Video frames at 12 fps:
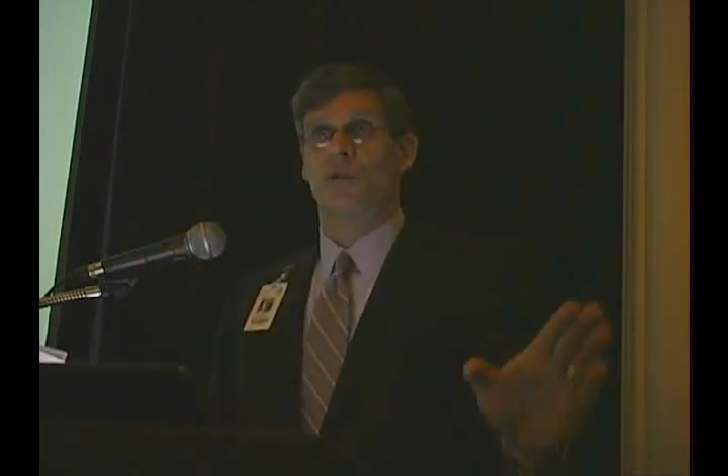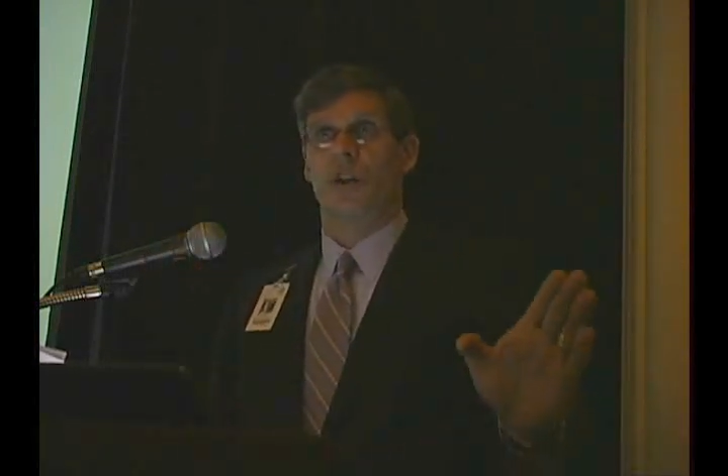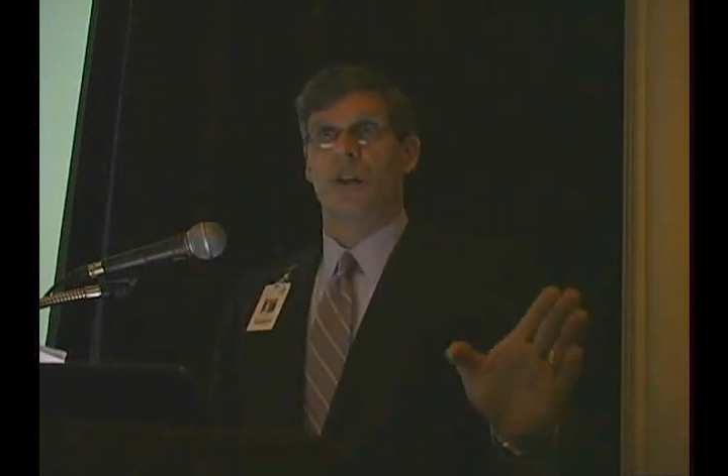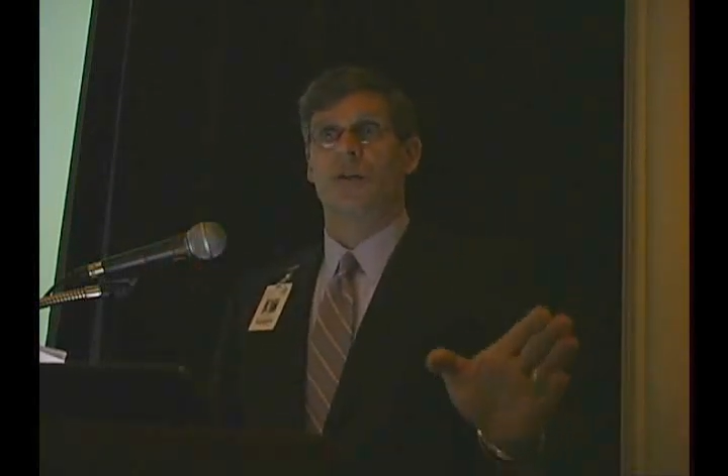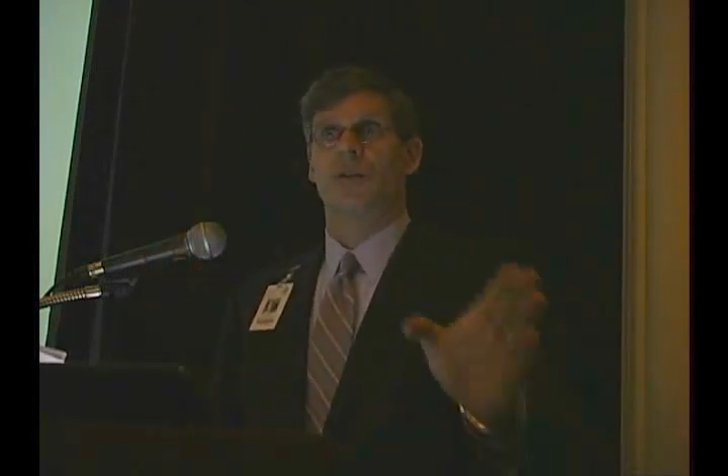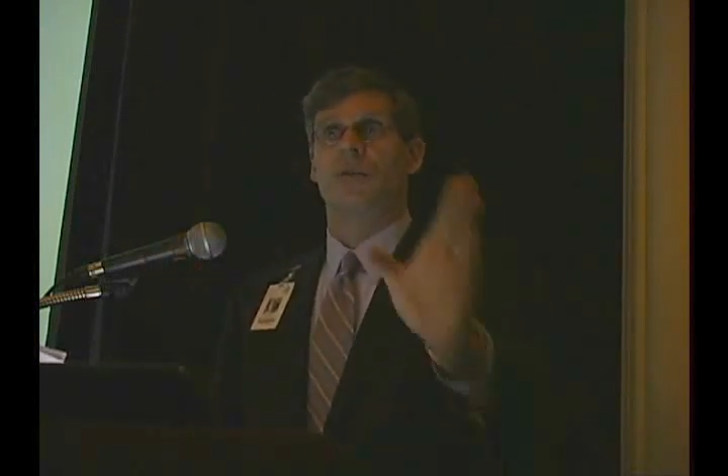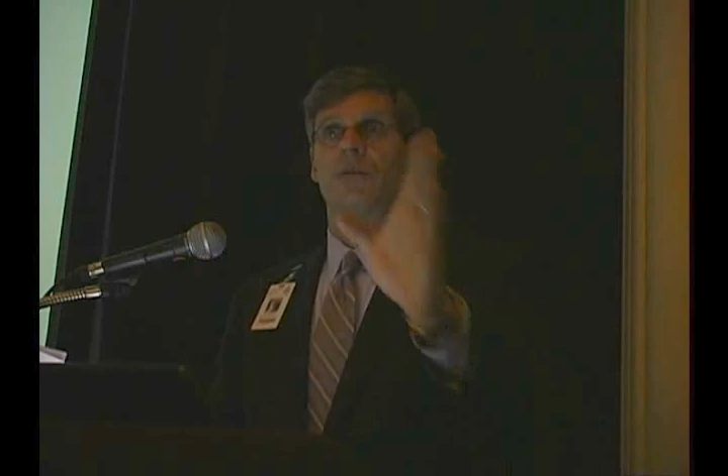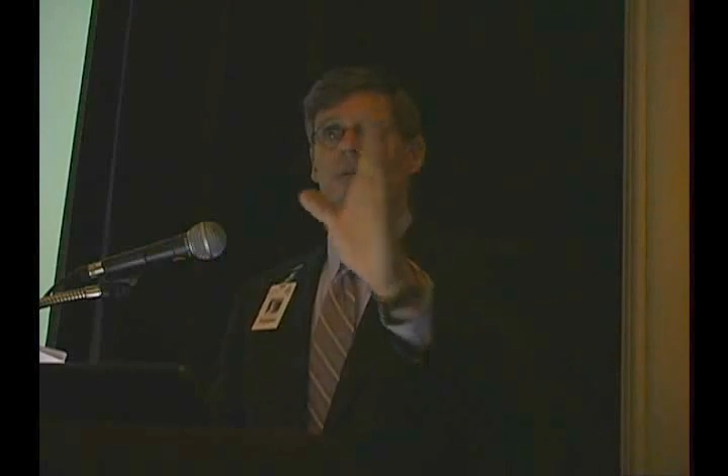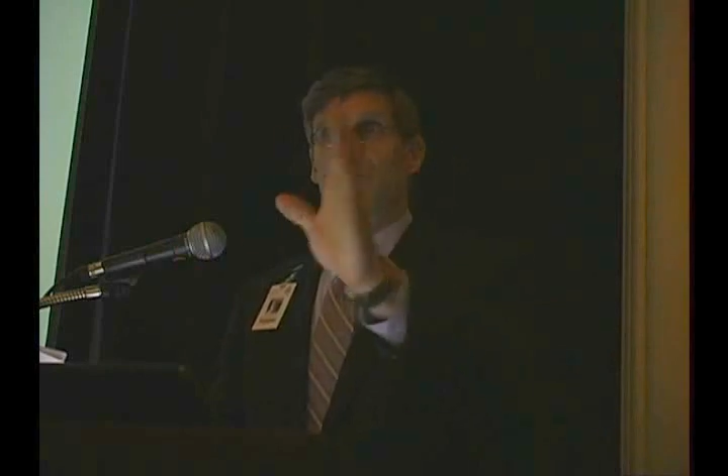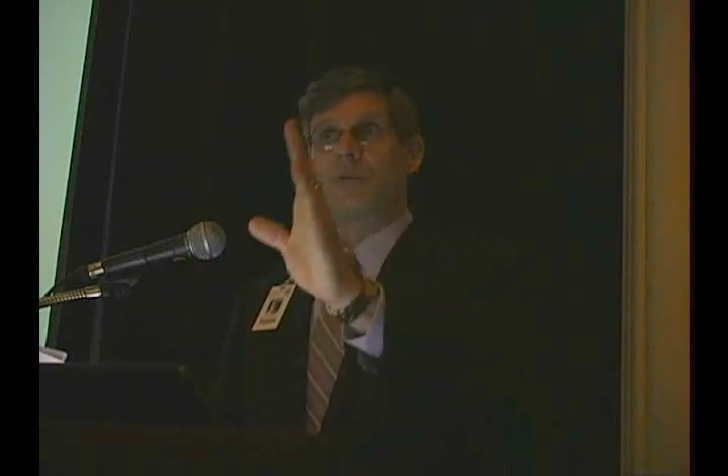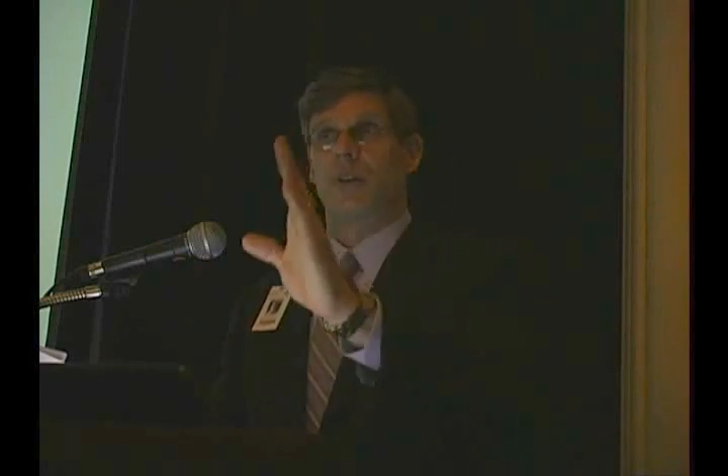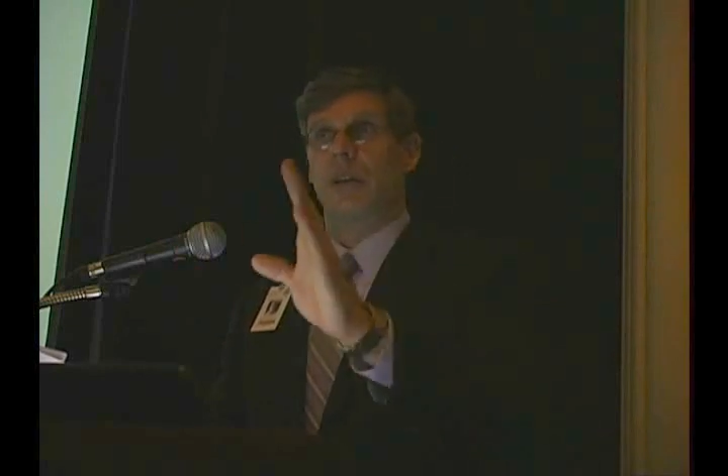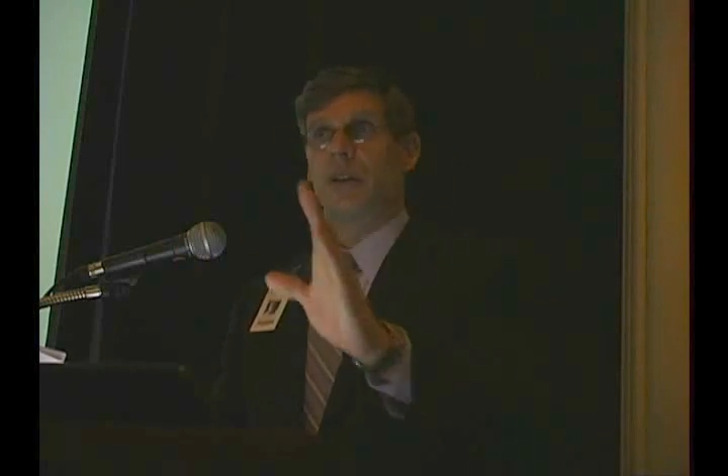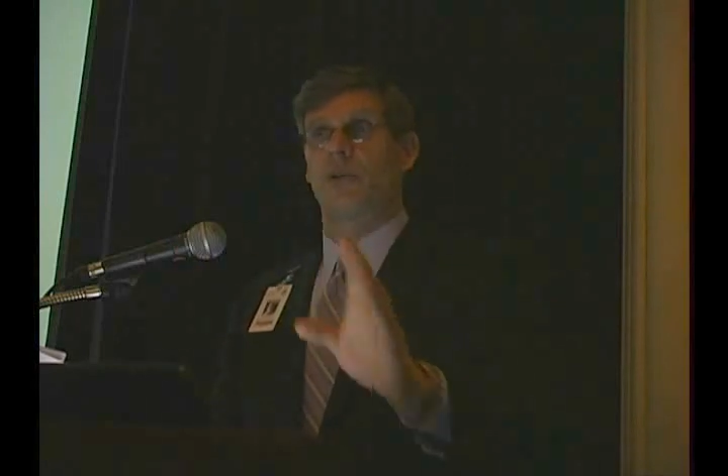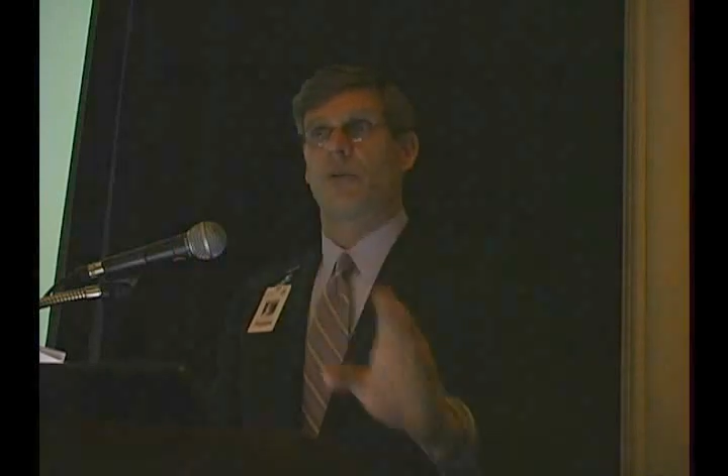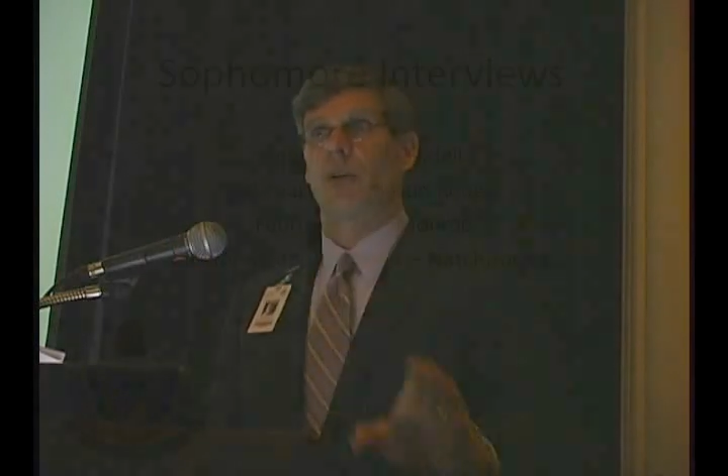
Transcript: Just ninth